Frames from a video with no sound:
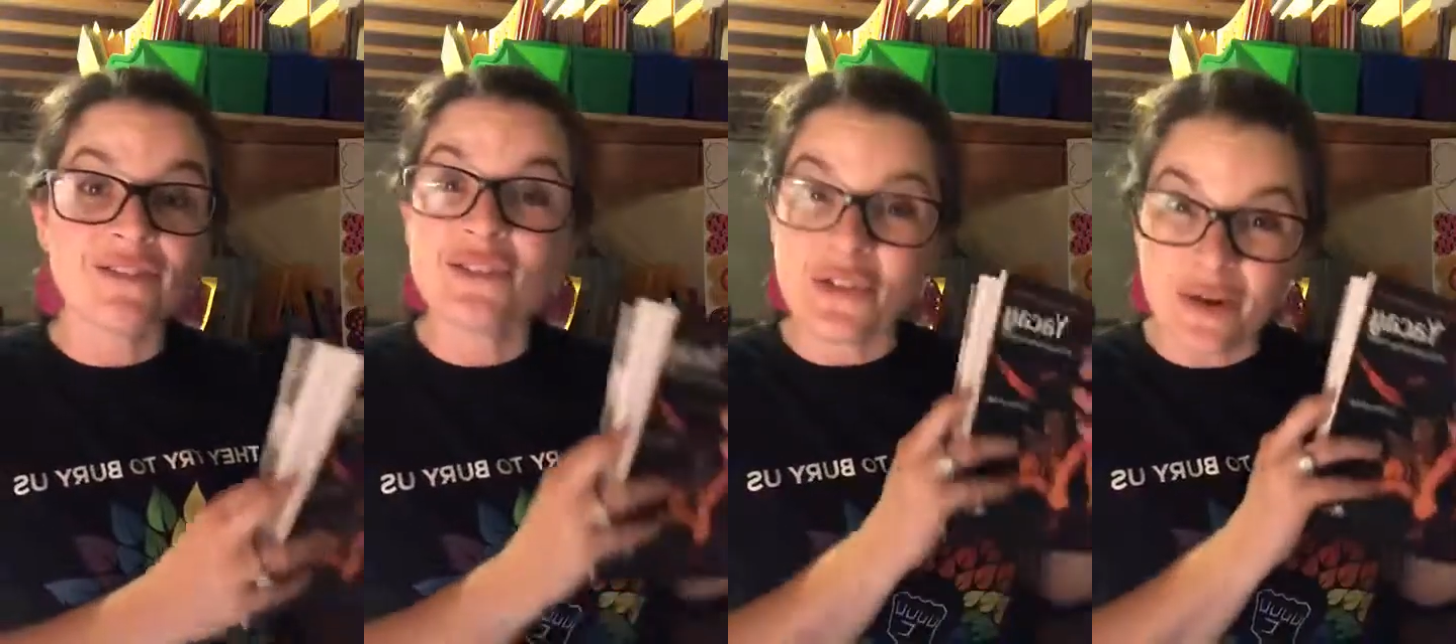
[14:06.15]

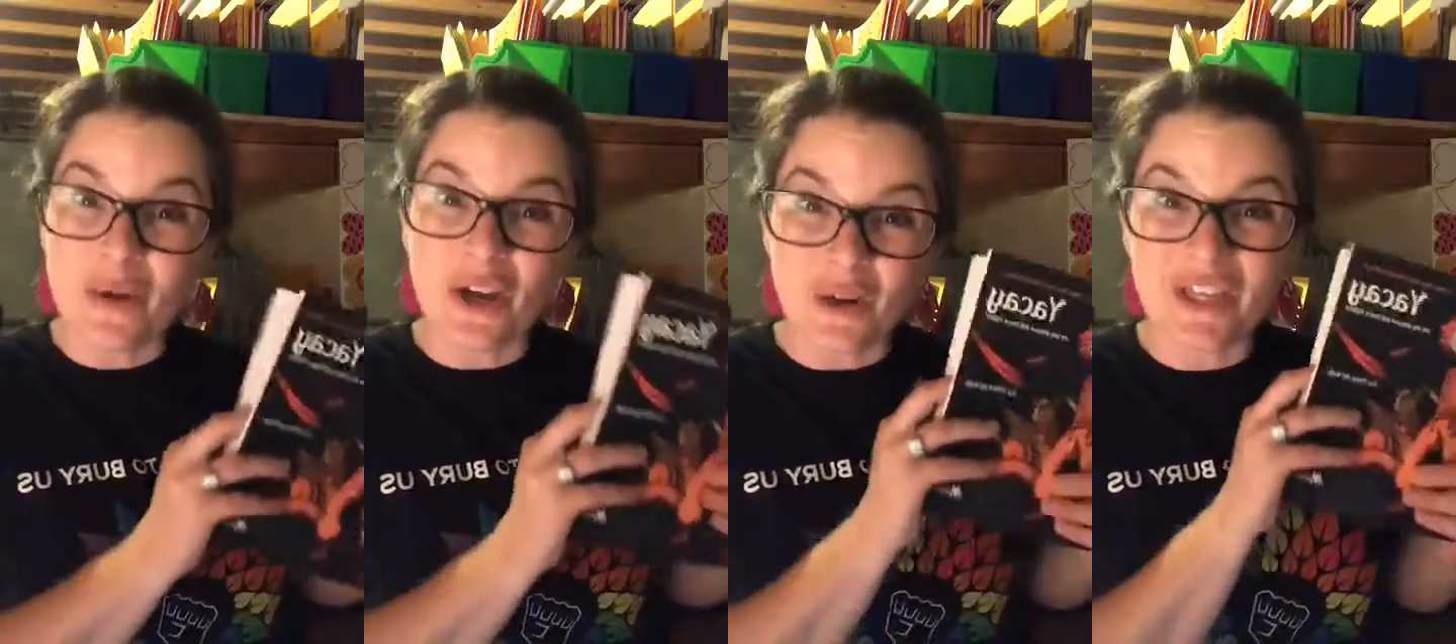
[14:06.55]
So there
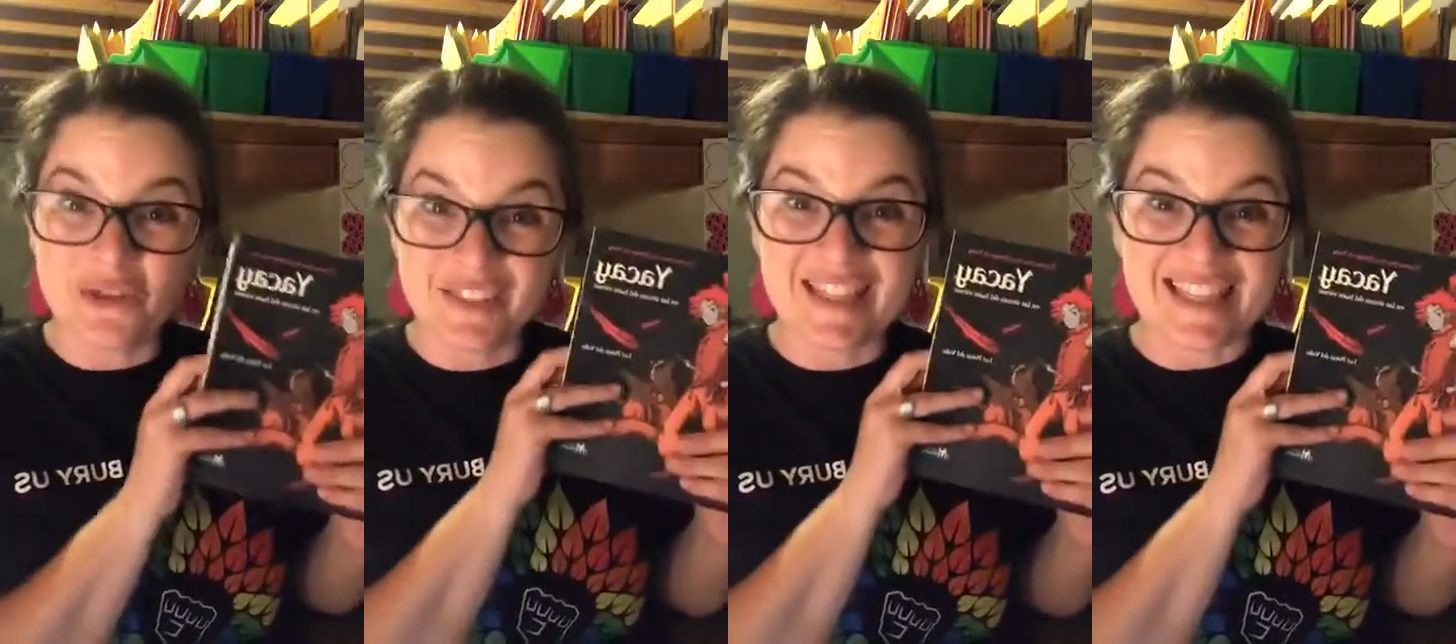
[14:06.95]
we go. Can
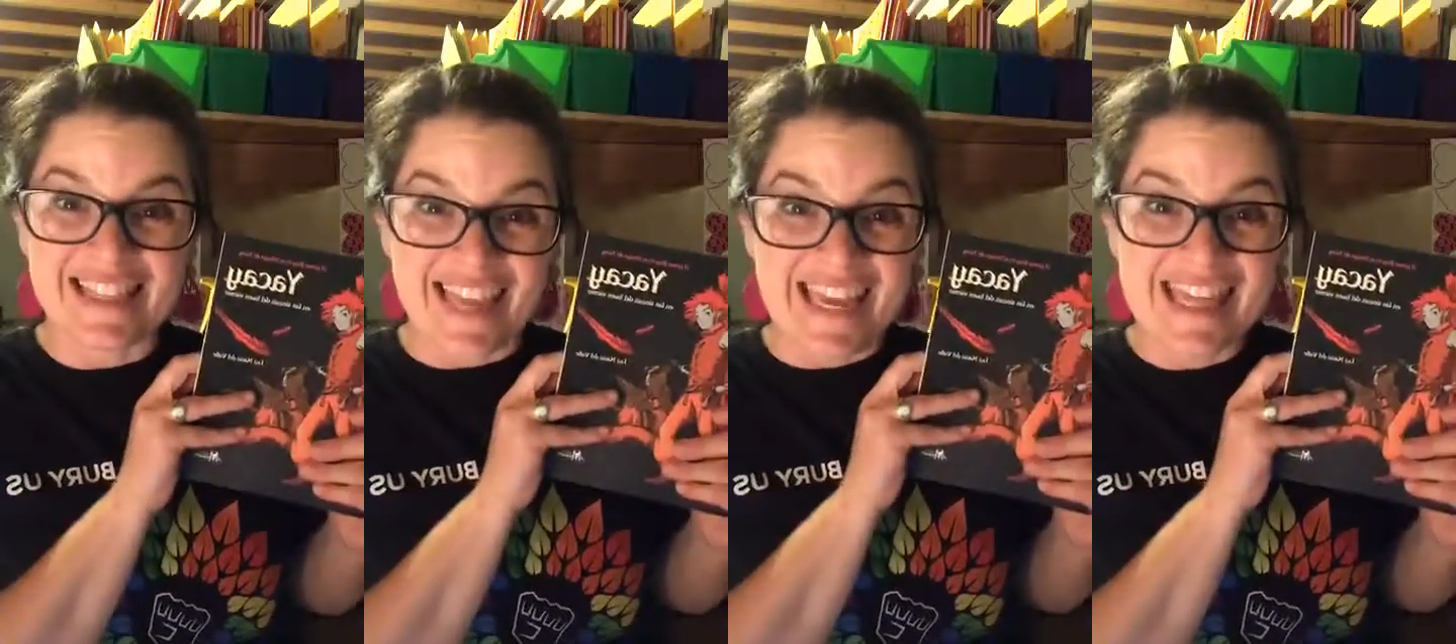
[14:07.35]
you see the
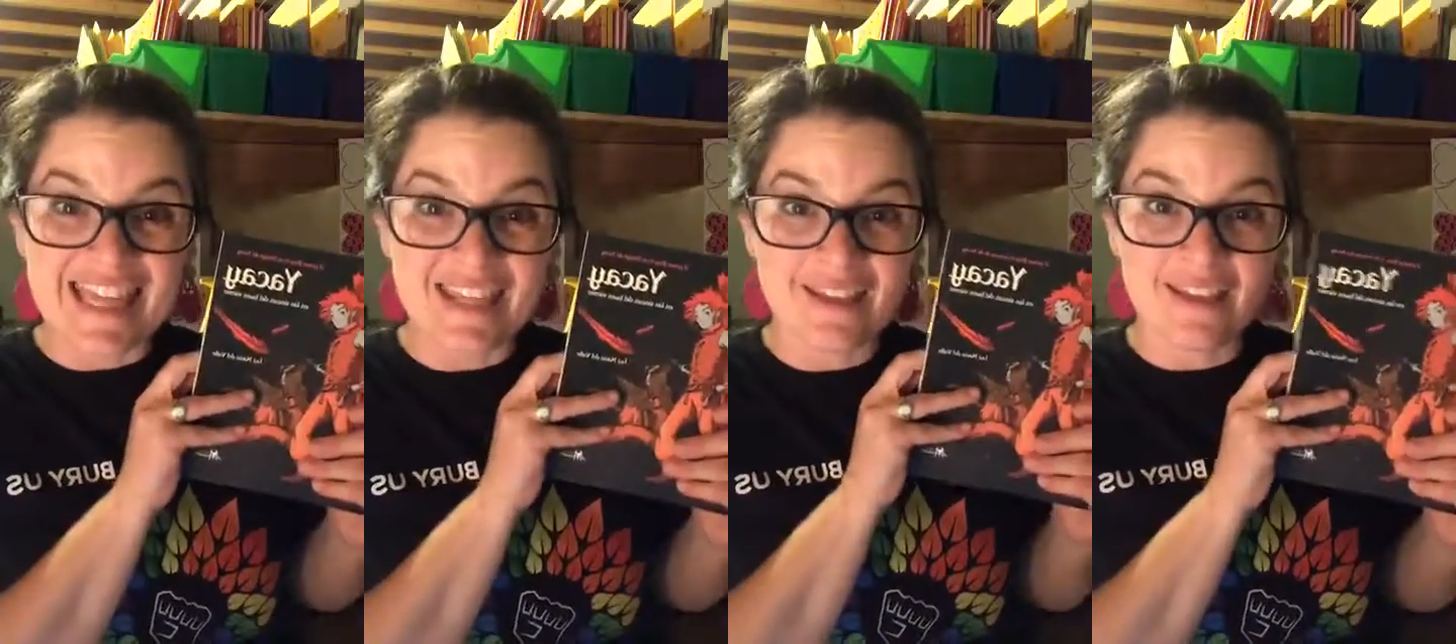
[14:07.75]
length
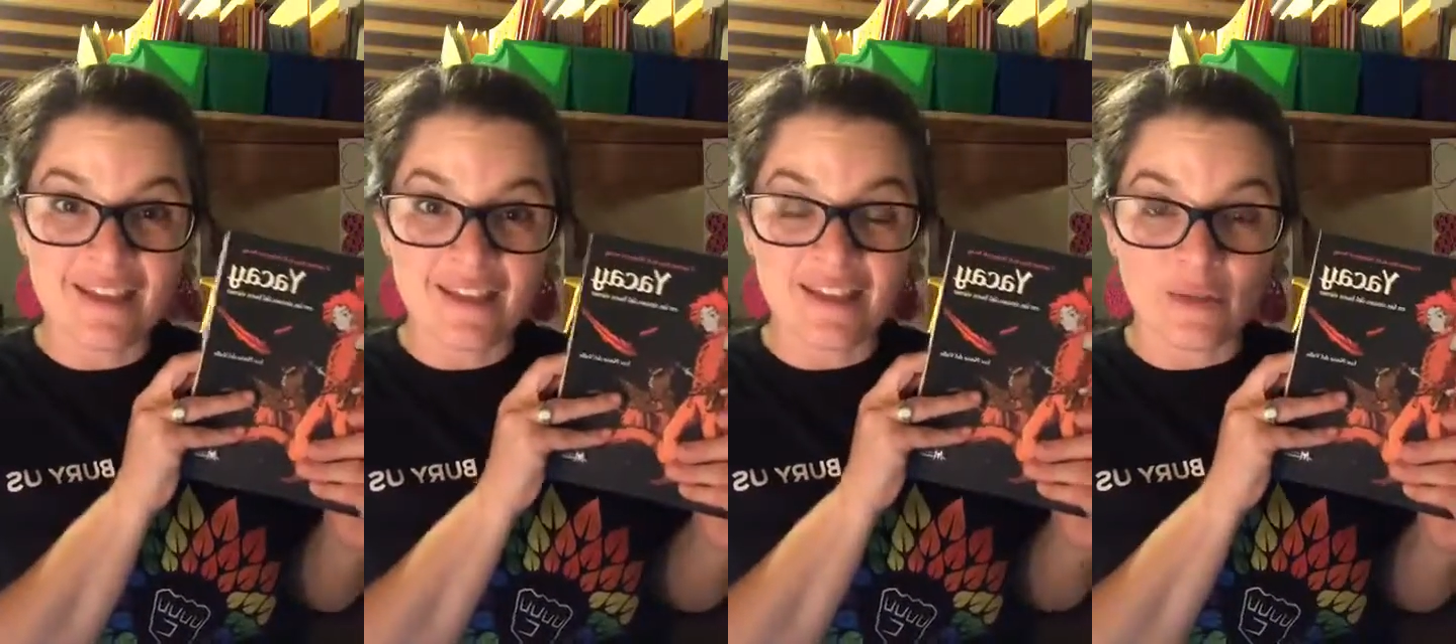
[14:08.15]

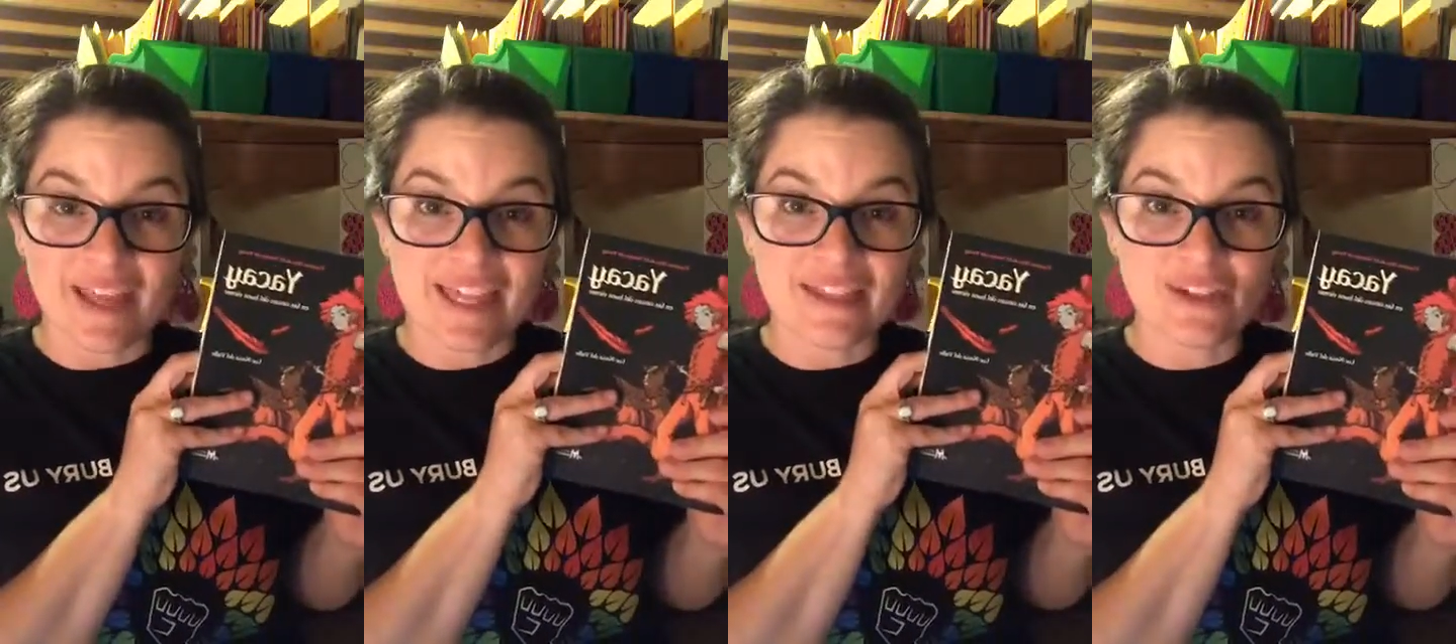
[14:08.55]

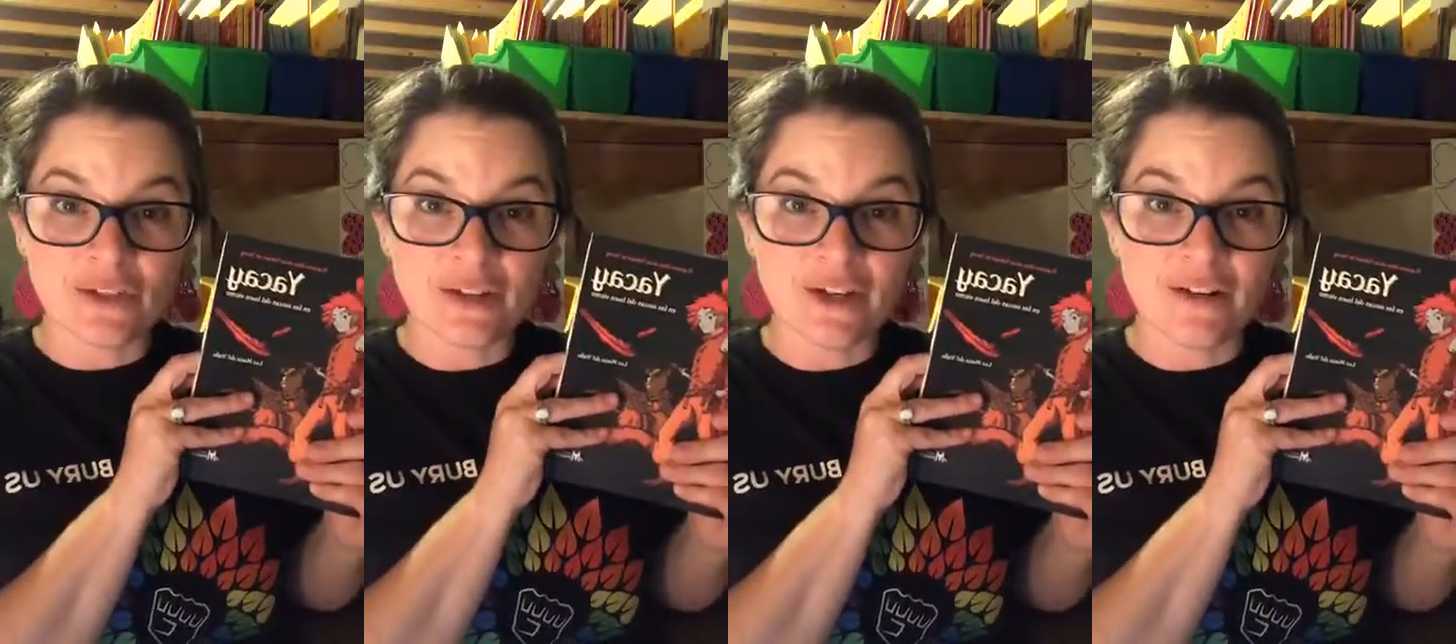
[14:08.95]

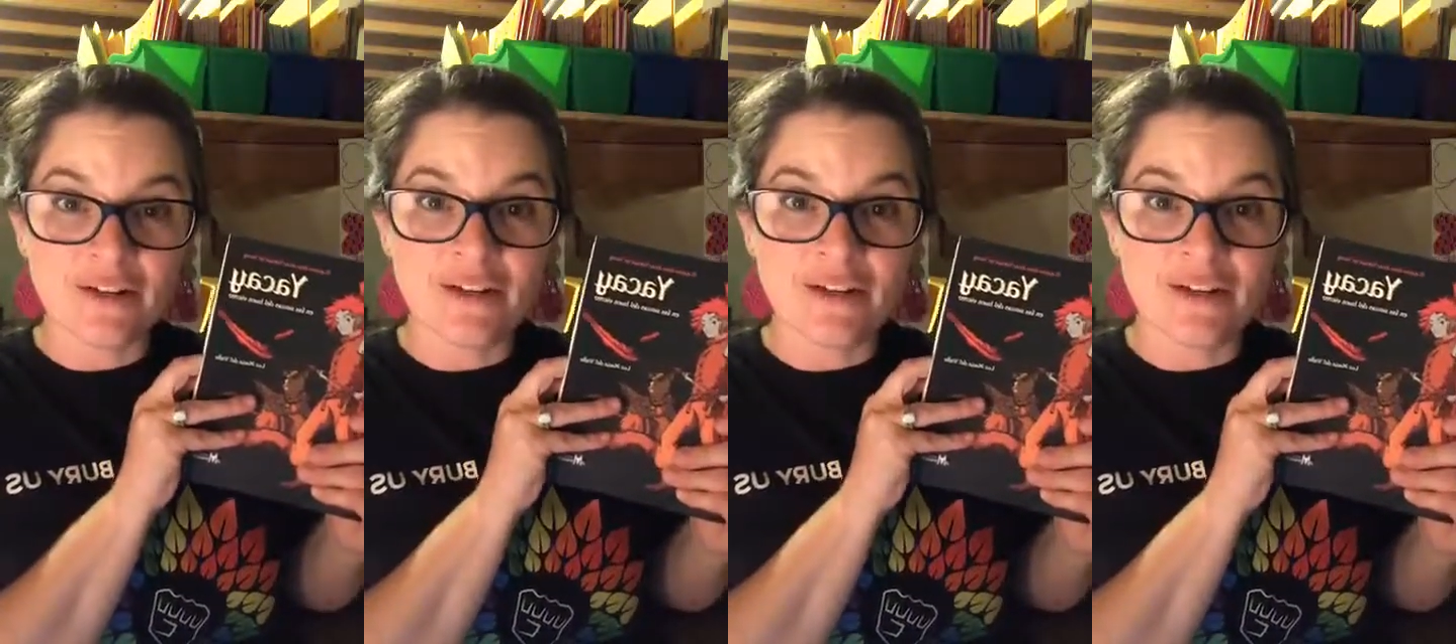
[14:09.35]
issue here?